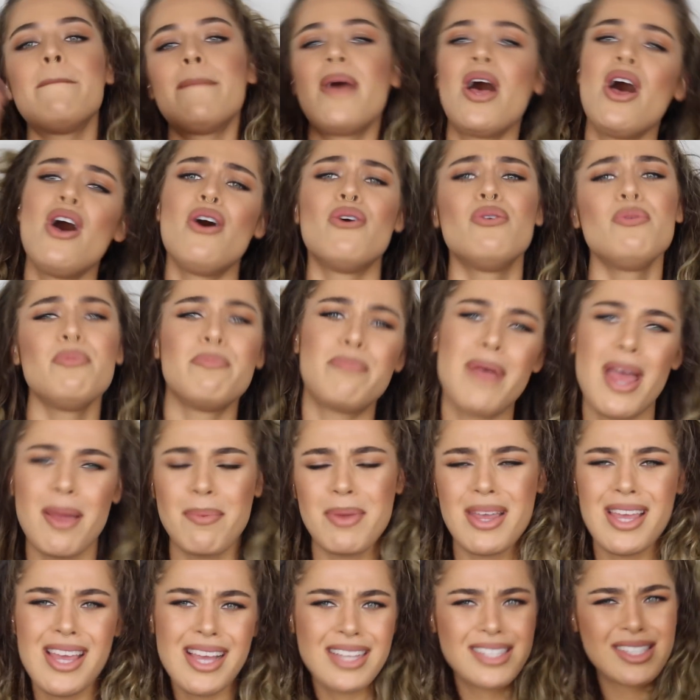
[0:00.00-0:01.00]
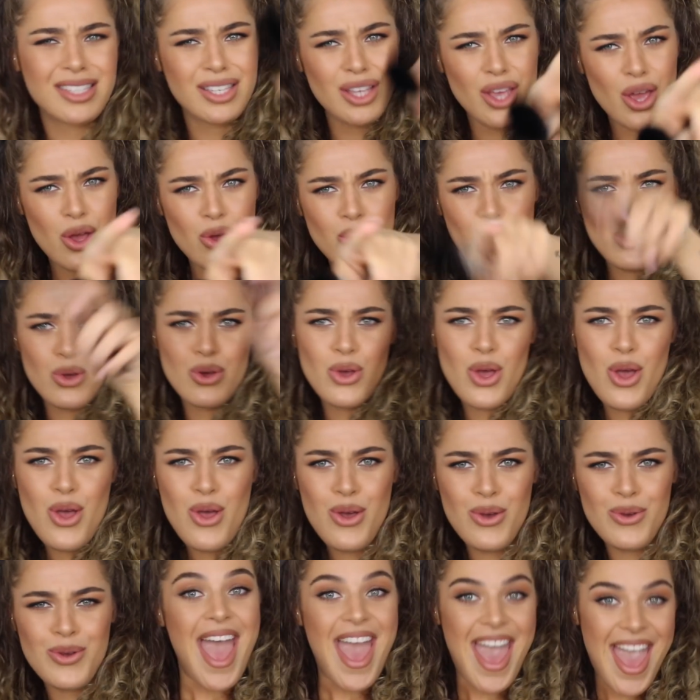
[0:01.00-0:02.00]
come on baby it's you
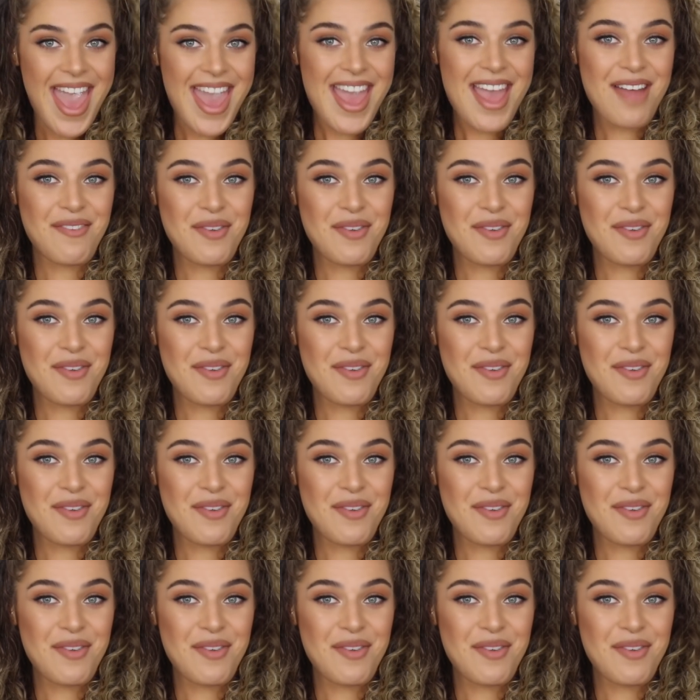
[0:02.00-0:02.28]
hey